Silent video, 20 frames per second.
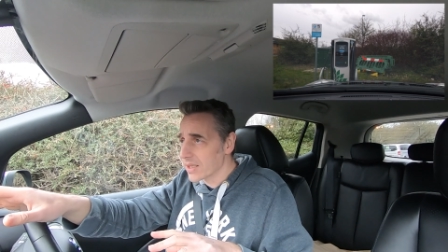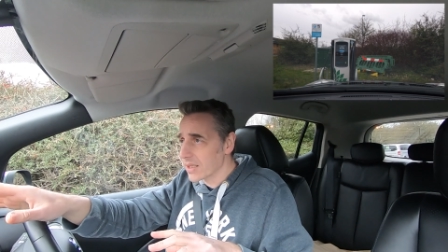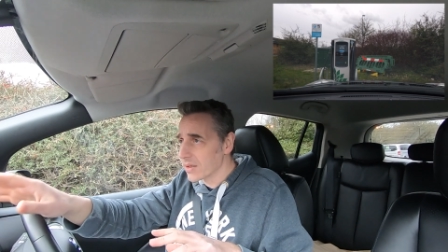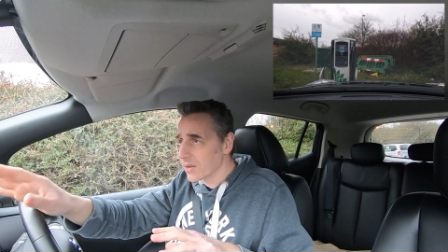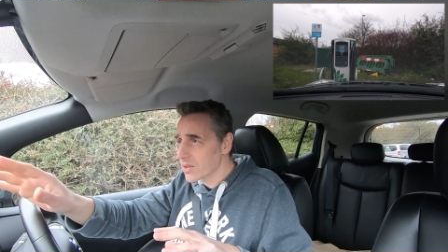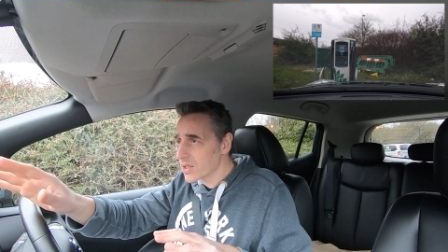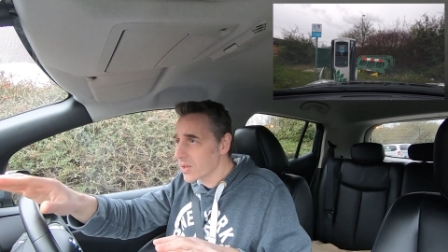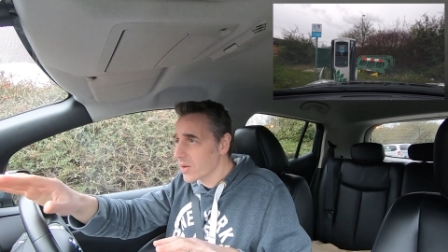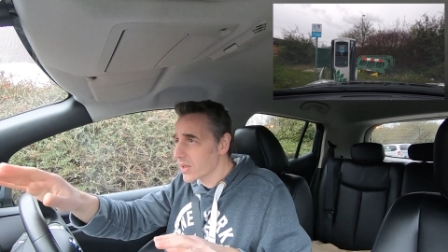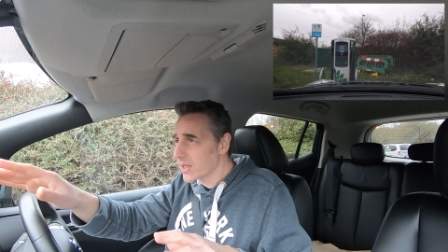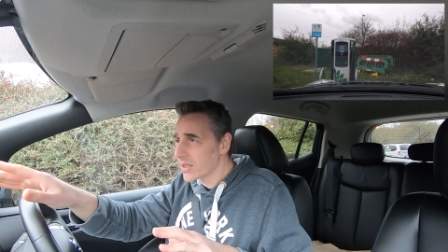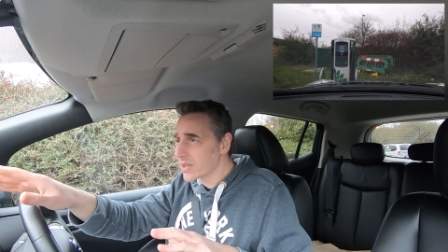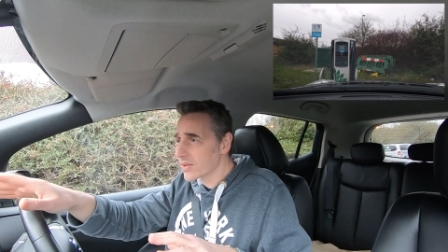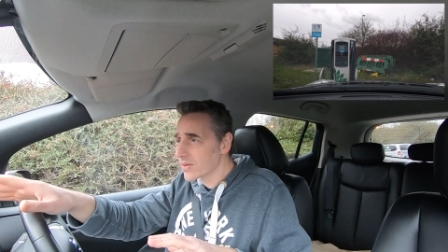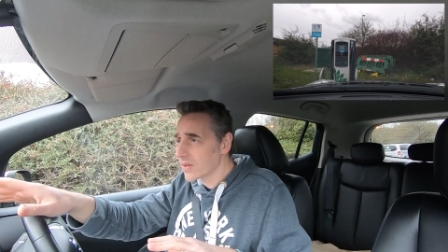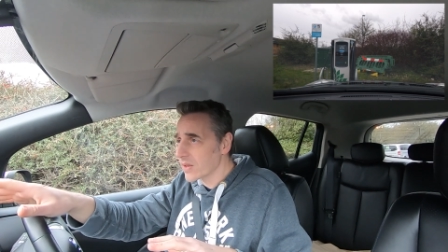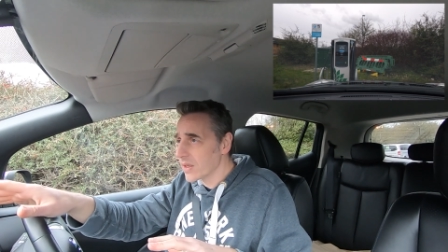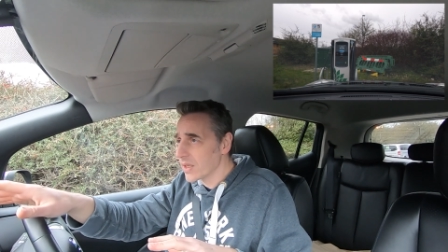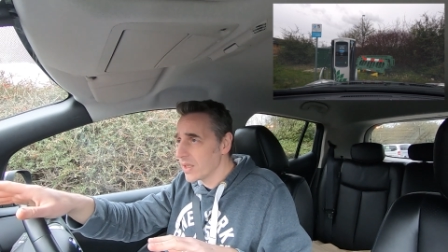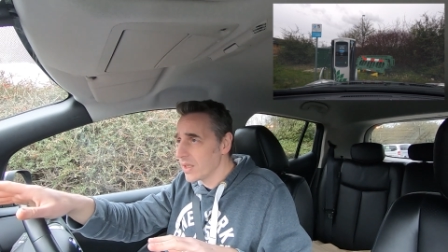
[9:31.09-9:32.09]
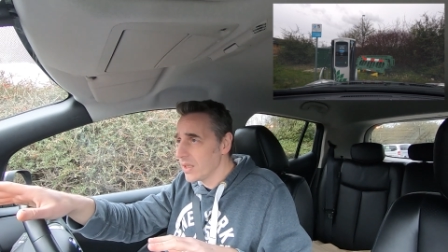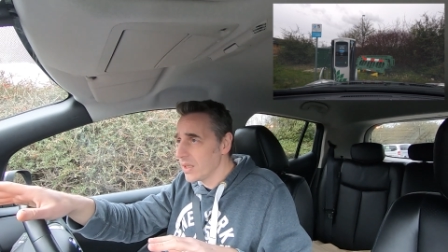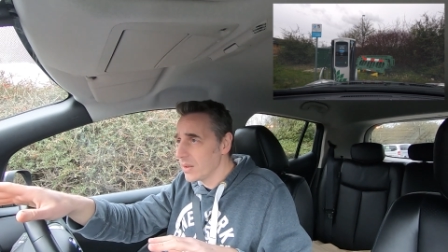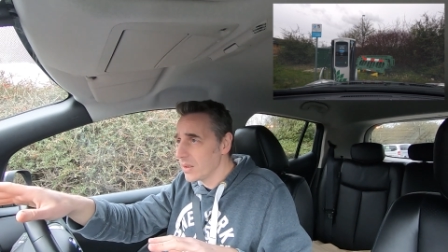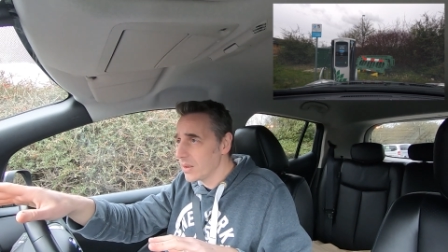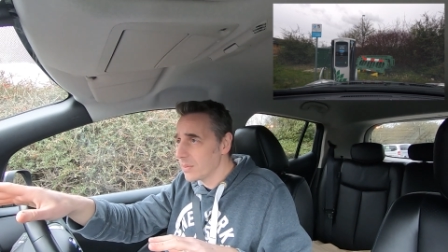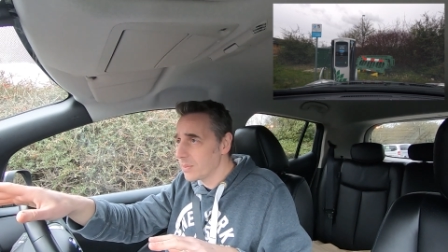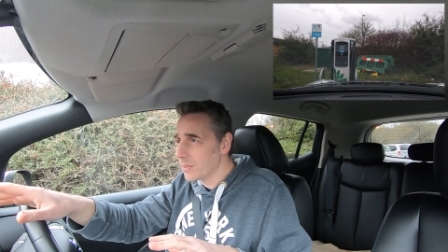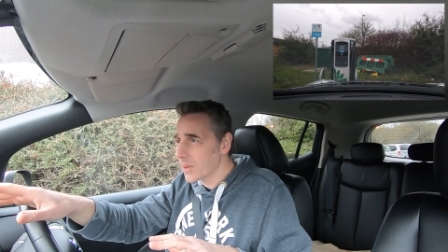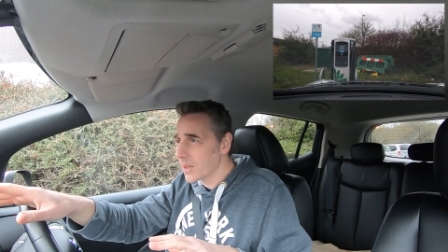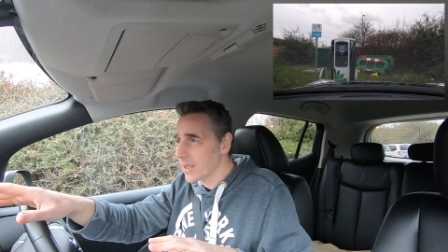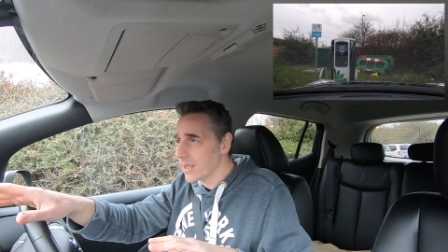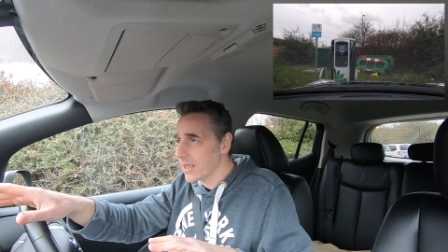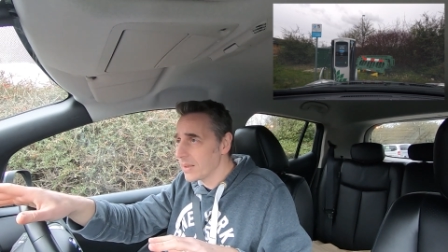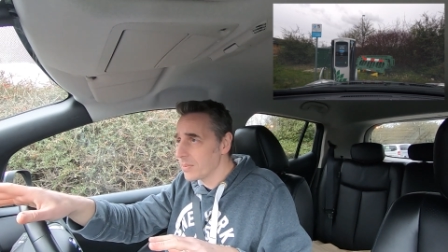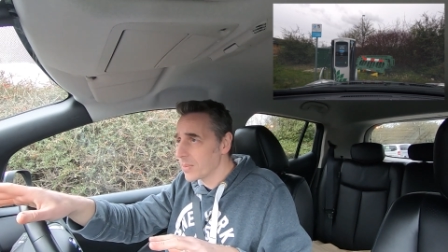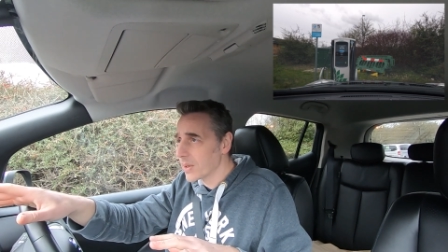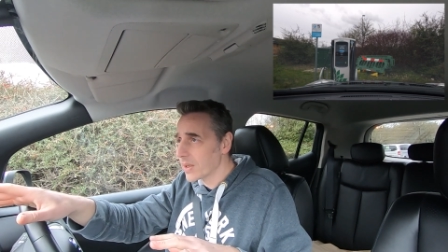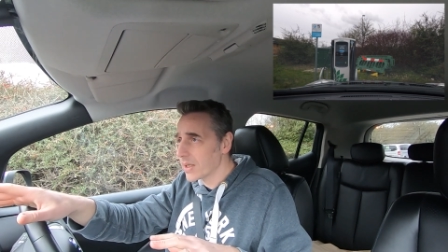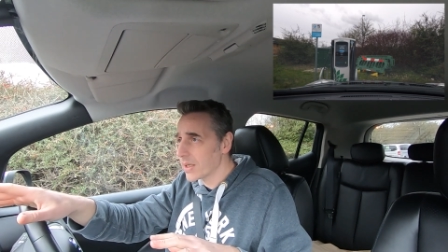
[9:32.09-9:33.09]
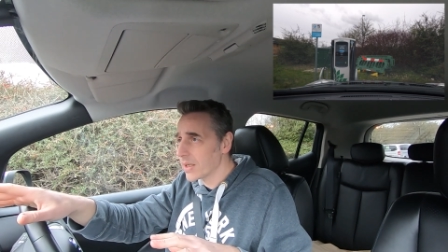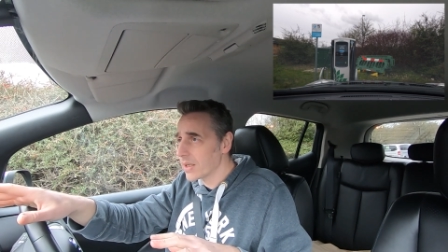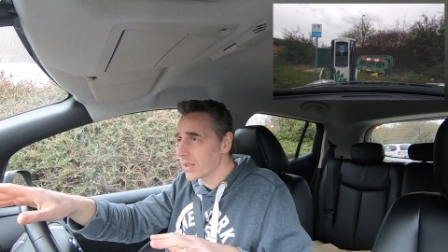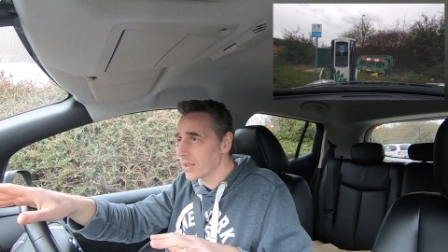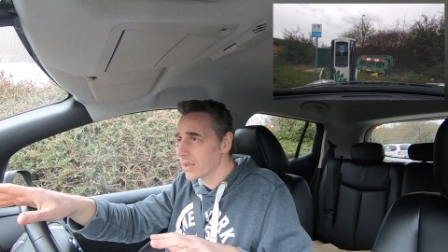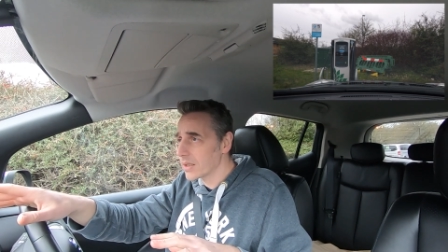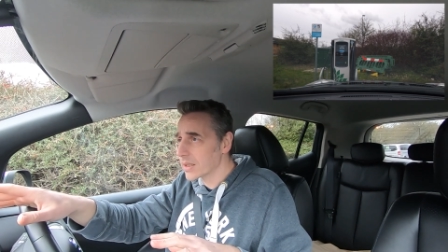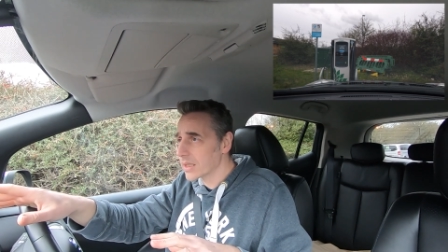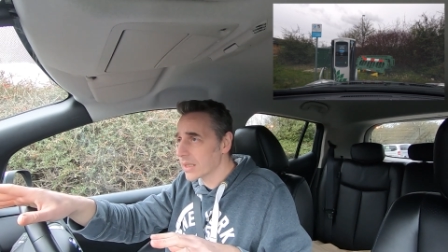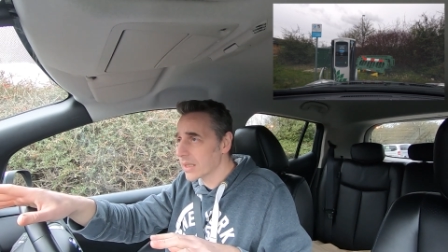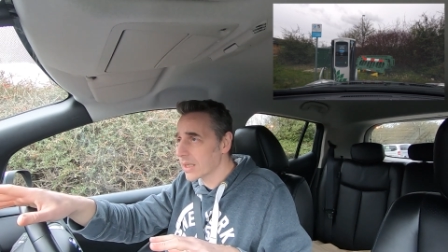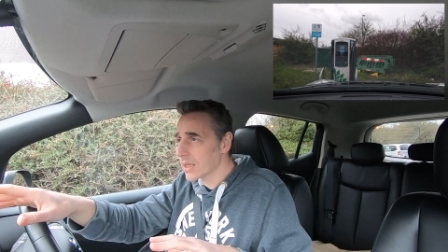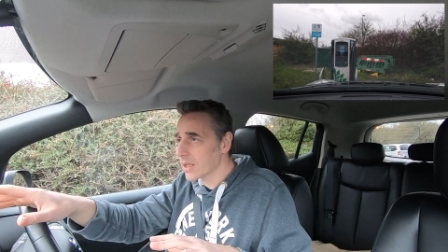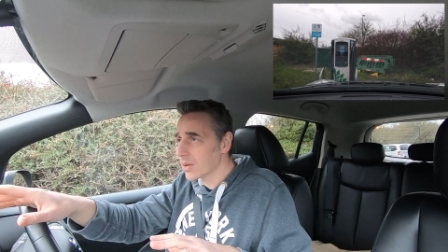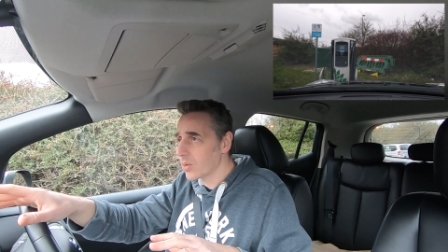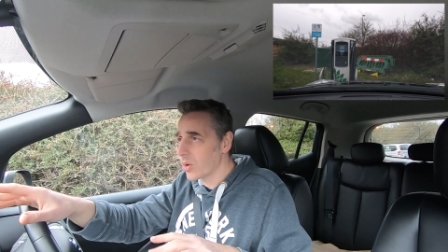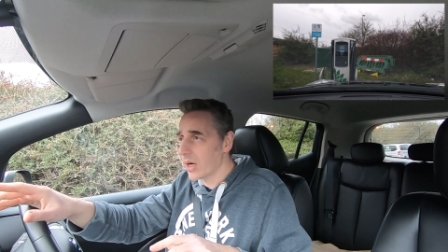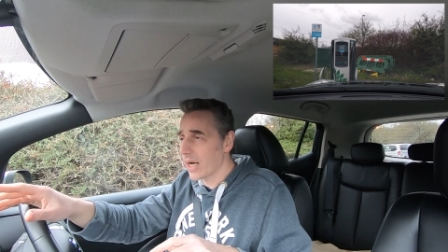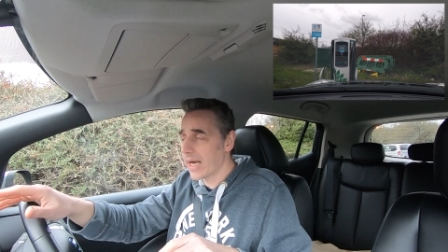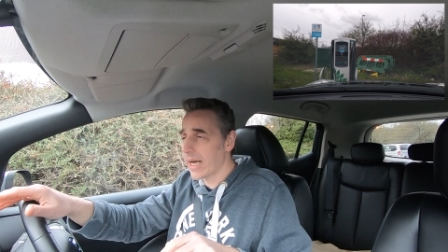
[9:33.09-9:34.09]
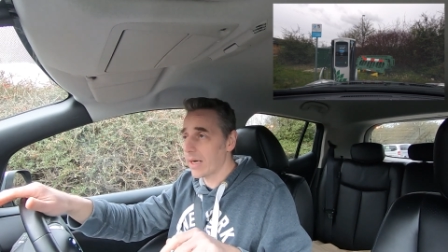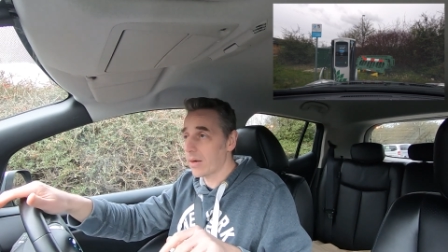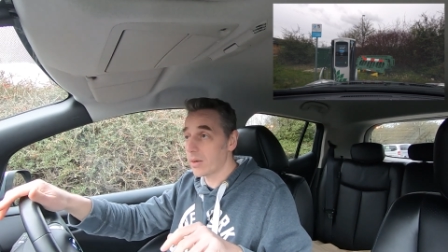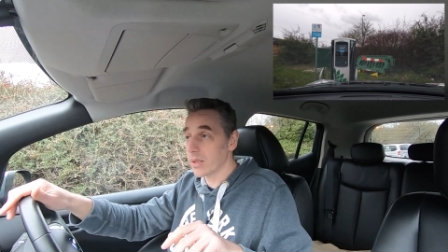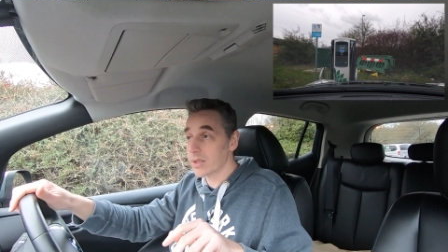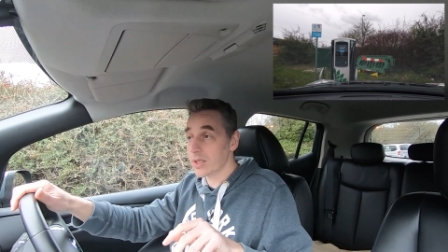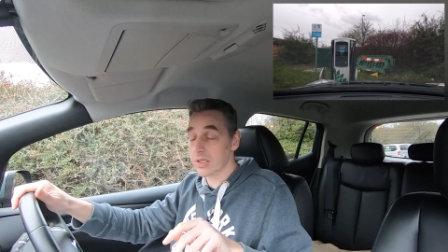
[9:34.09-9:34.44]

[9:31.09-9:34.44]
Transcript: It looks like it's 30p per kilowatt hour.